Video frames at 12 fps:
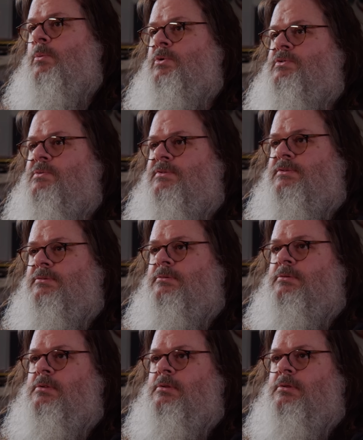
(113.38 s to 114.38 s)
which was
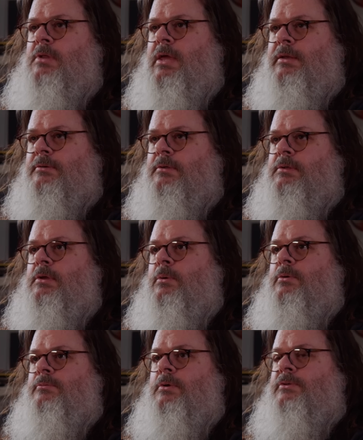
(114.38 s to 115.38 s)
not, you
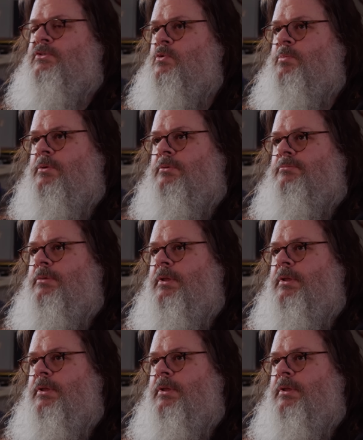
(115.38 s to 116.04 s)
know, a, a super